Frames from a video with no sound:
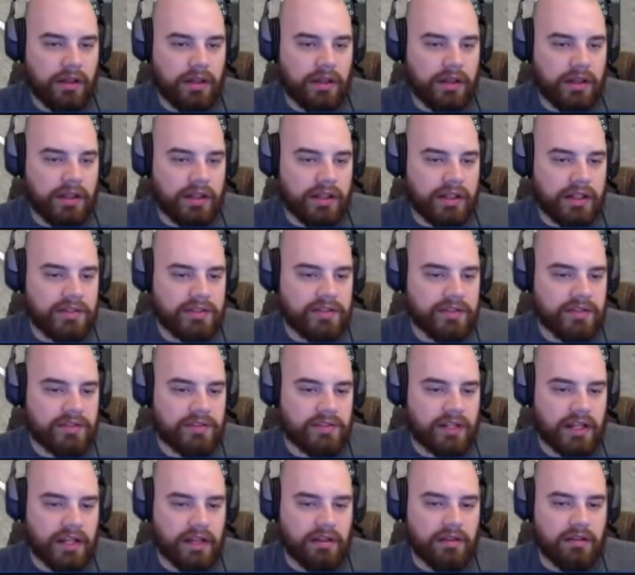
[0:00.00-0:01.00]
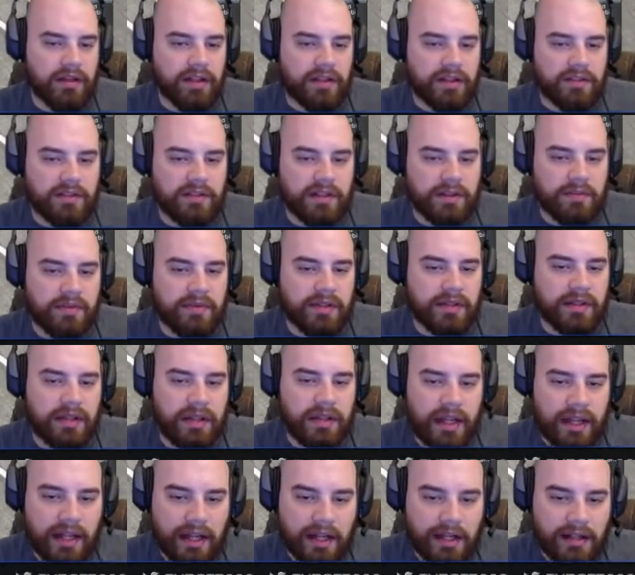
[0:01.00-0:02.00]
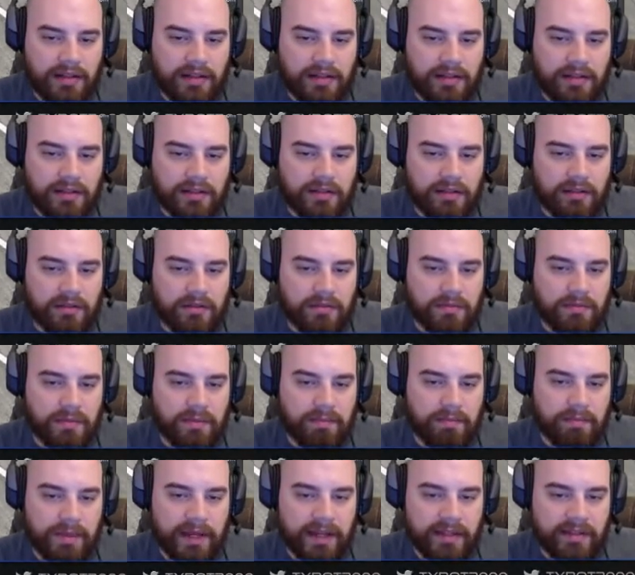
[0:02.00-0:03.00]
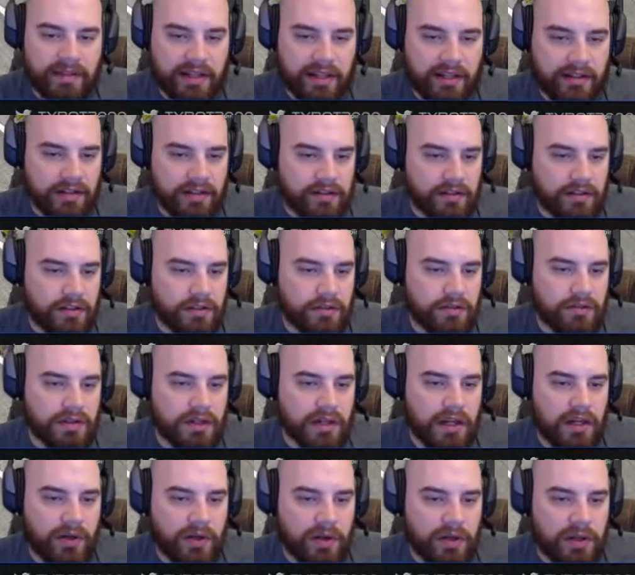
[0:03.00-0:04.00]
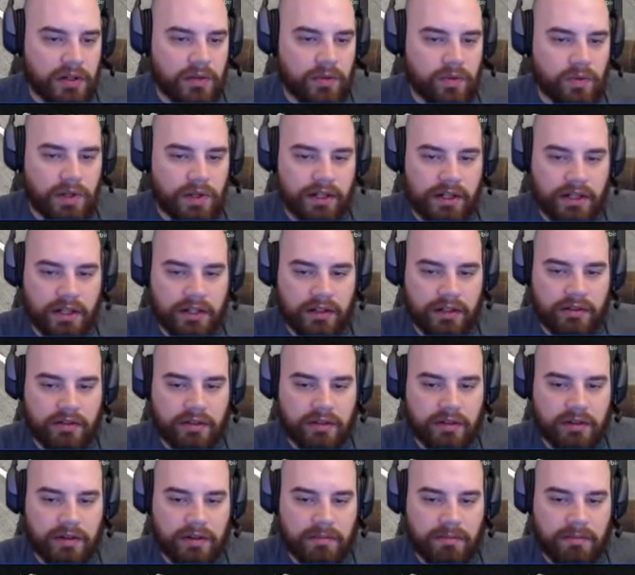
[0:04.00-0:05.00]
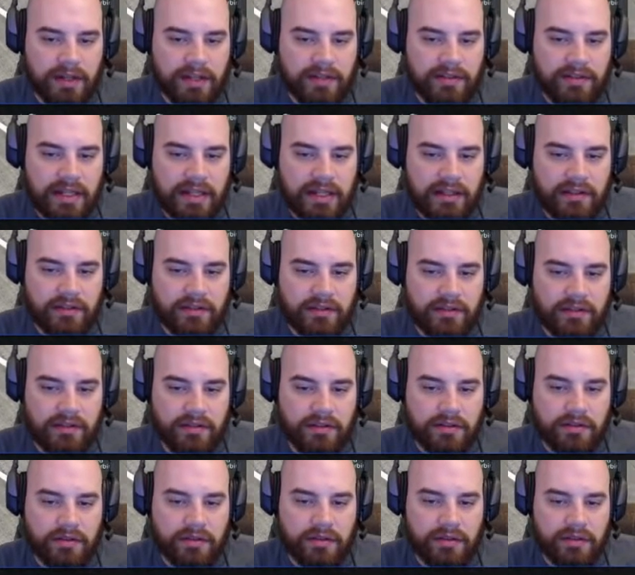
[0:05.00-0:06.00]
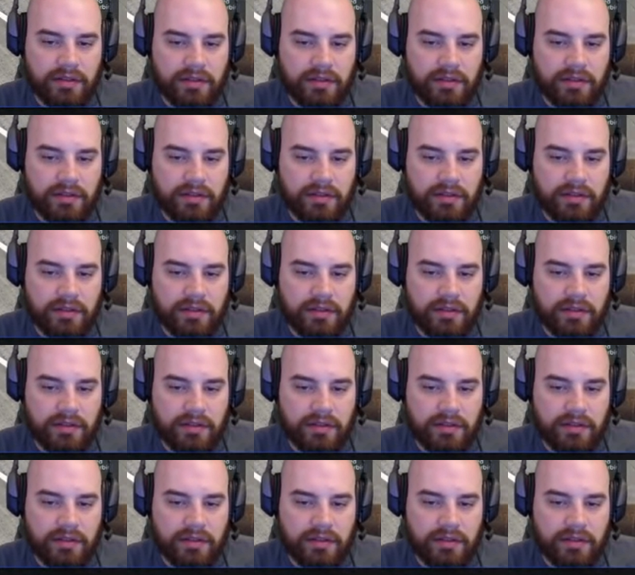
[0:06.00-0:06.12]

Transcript: Let's take a look at something. Altitude. Best altitude 100. Best altitude